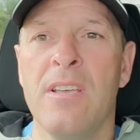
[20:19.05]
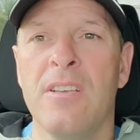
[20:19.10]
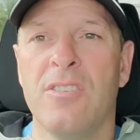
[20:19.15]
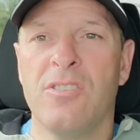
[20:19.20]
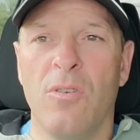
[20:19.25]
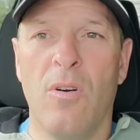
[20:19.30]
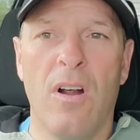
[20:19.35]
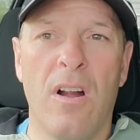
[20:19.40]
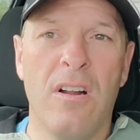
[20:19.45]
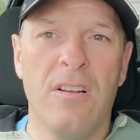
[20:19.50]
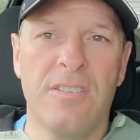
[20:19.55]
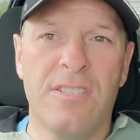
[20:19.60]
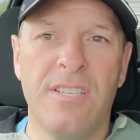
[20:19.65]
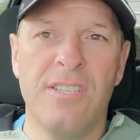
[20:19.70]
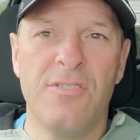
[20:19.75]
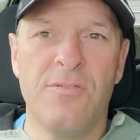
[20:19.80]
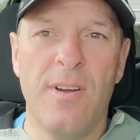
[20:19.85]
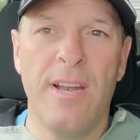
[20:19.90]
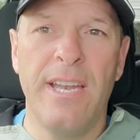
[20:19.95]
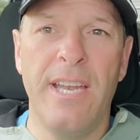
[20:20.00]
So
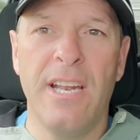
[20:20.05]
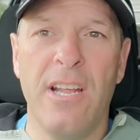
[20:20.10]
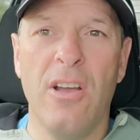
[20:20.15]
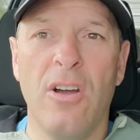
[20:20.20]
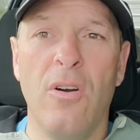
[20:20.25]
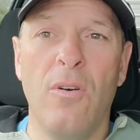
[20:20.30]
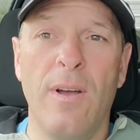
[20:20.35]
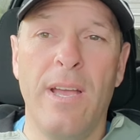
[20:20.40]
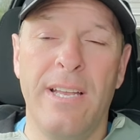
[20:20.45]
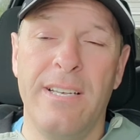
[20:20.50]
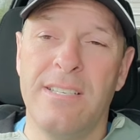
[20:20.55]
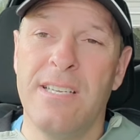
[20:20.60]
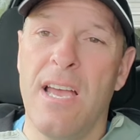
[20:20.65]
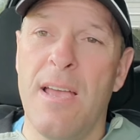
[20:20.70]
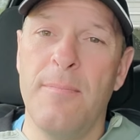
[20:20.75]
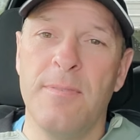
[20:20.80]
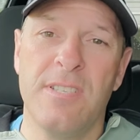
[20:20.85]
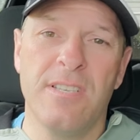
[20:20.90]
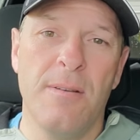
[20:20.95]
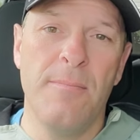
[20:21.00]
Arson's ready to go and
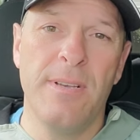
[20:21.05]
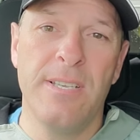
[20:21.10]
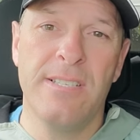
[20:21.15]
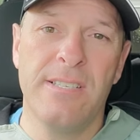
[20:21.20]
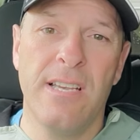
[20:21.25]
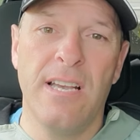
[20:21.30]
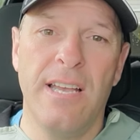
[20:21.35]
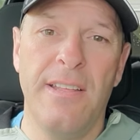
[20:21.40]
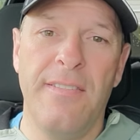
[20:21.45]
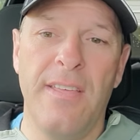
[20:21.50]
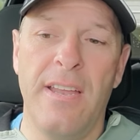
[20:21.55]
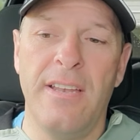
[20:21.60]
time is on my side.